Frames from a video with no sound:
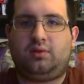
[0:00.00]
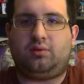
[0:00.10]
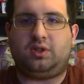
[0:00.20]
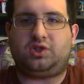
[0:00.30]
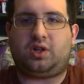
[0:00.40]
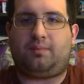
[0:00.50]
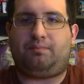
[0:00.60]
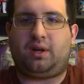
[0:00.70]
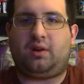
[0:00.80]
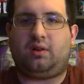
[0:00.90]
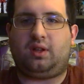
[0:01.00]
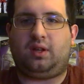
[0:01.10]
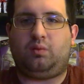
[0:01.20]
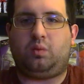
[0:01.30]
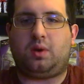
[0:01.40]
Which apparently
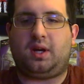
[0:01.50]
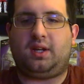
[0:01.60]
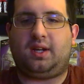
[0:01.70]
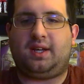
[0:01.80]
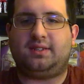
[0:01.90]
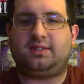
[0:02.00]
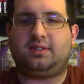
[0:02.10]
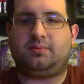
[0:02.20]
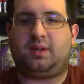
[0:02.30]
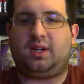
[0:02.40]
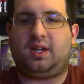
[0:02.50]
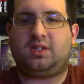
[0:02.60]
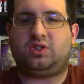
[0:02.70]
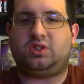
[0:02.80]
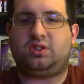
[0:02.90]
Ren has some connection